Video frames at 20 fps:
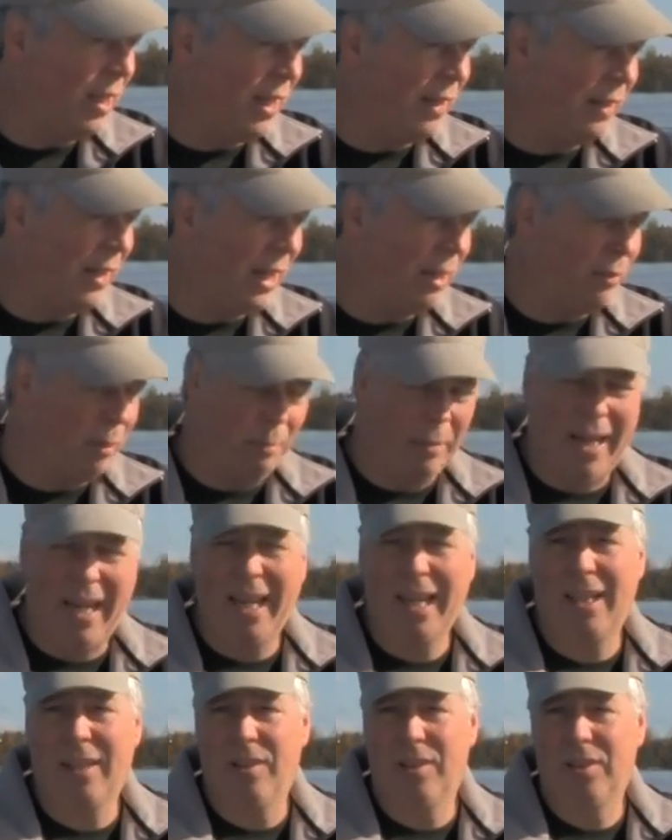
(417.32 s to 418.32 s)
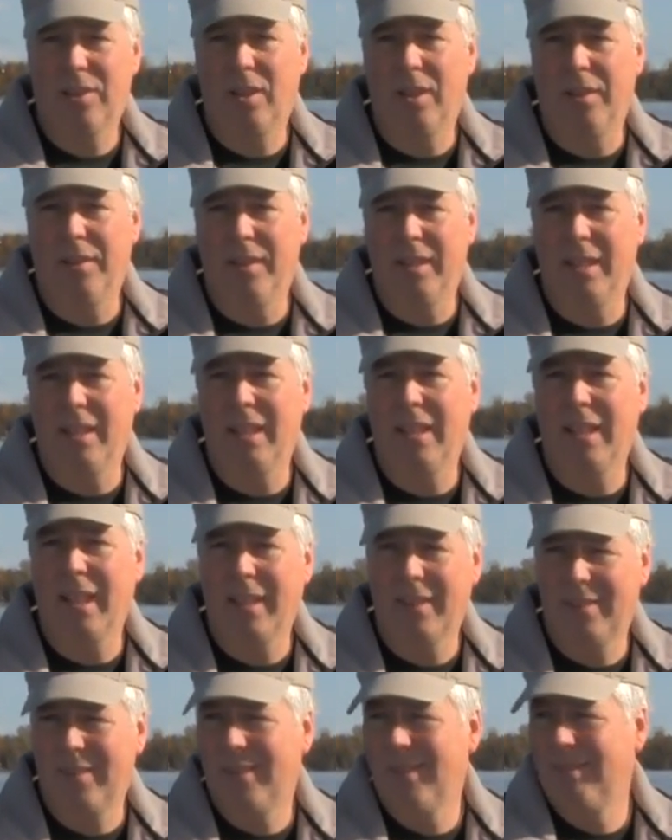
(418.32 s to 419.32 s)
that, they have a package called the
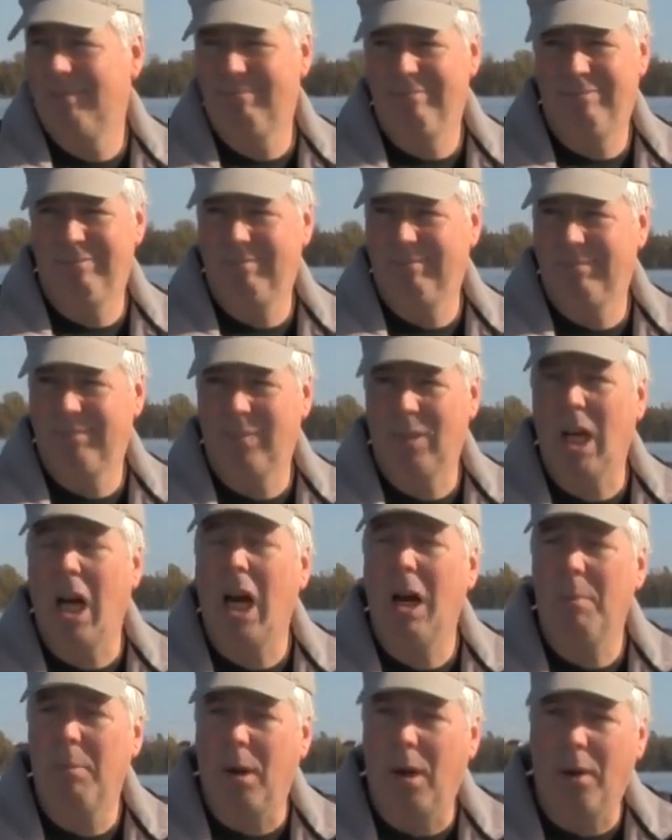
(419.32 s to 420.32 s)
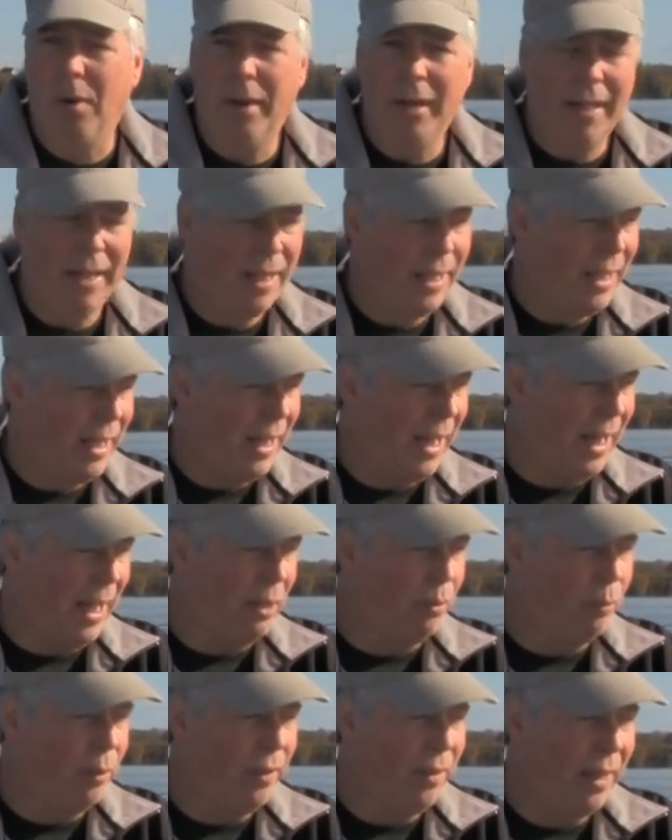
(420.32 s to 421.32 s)
Deluxe Combo.
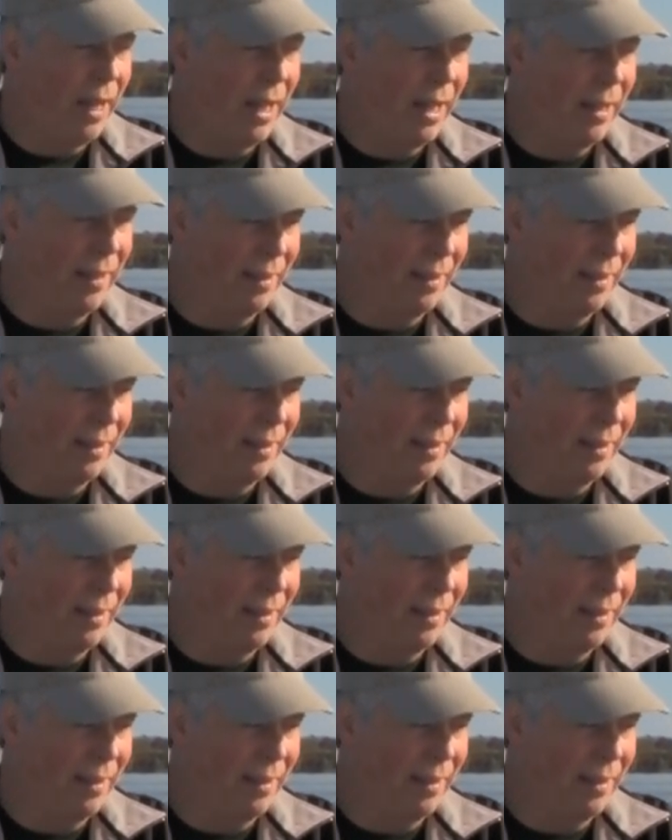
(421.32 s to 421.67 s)
And with that,